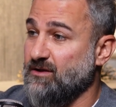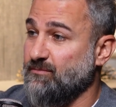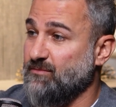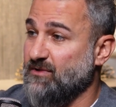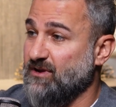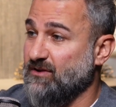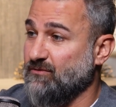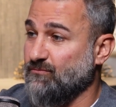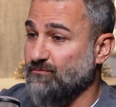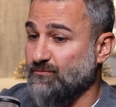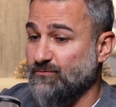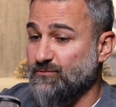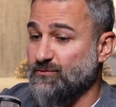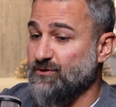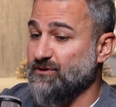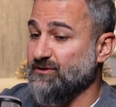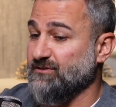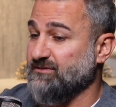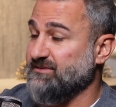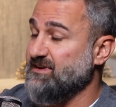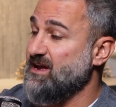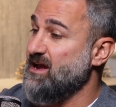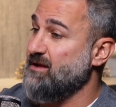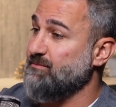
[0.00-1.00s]
I mean,
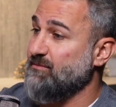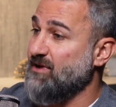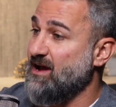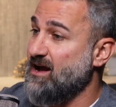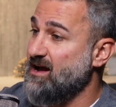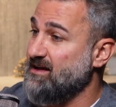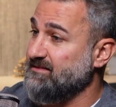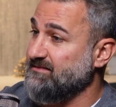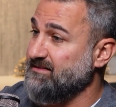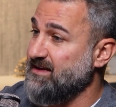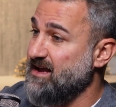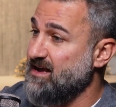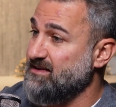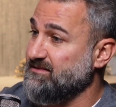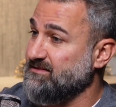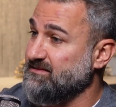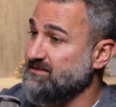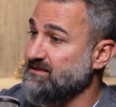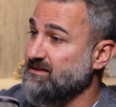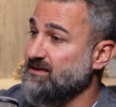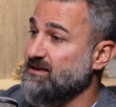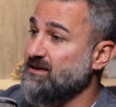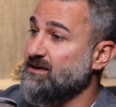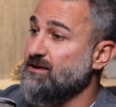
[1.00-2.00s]
real-time
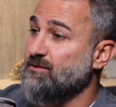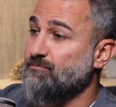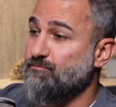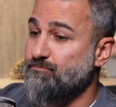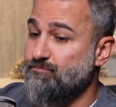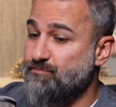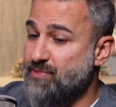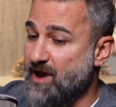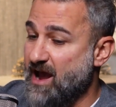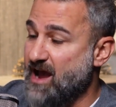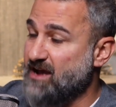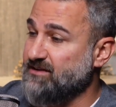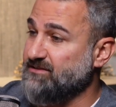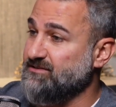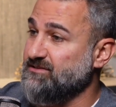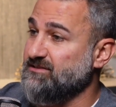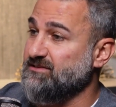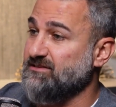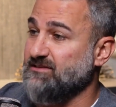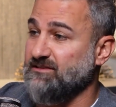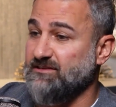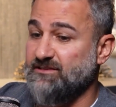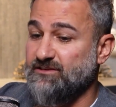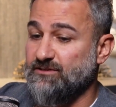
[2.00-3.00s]
contests,
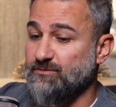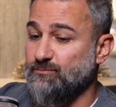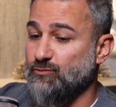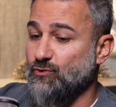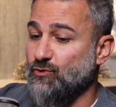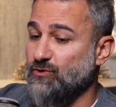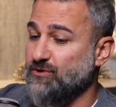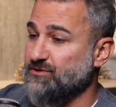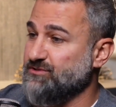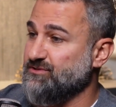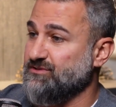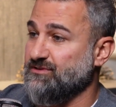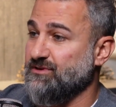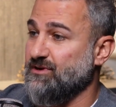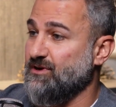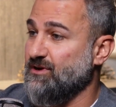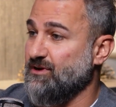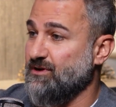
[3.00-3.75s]
badges, leaderboards.